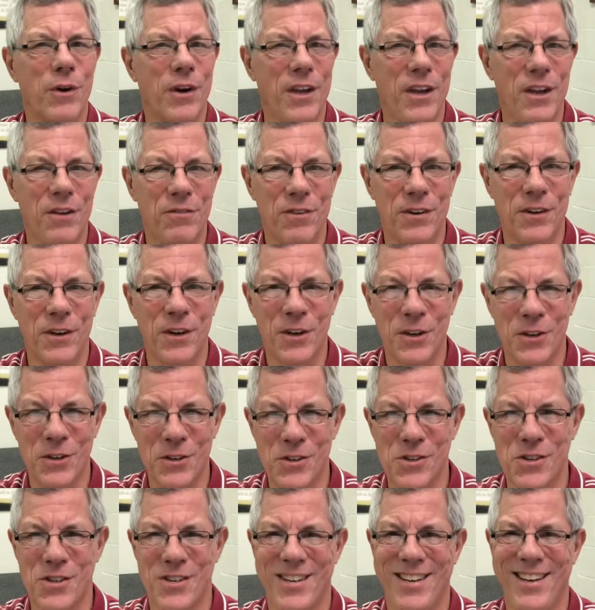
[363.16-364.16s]
even
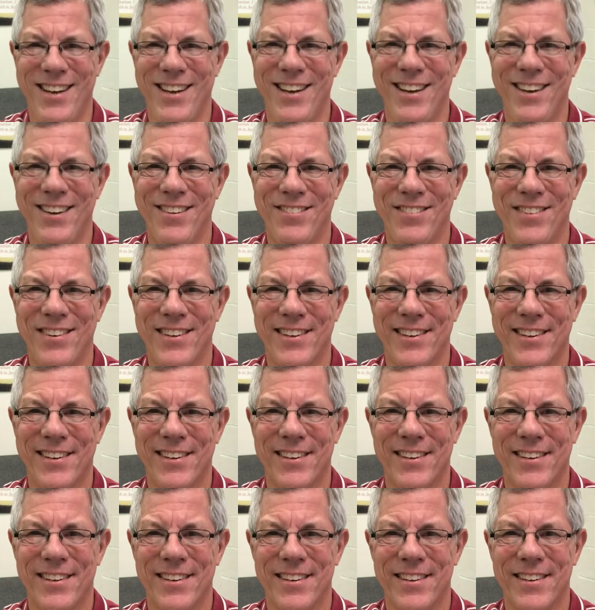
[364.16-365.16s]
conceived.
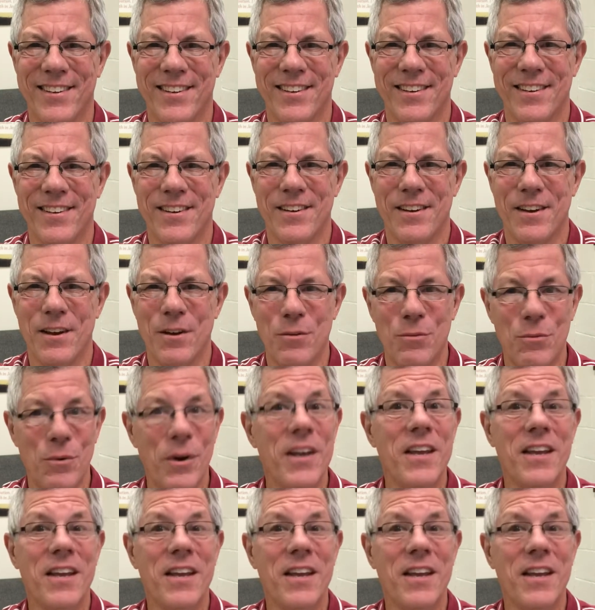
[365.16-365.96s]
We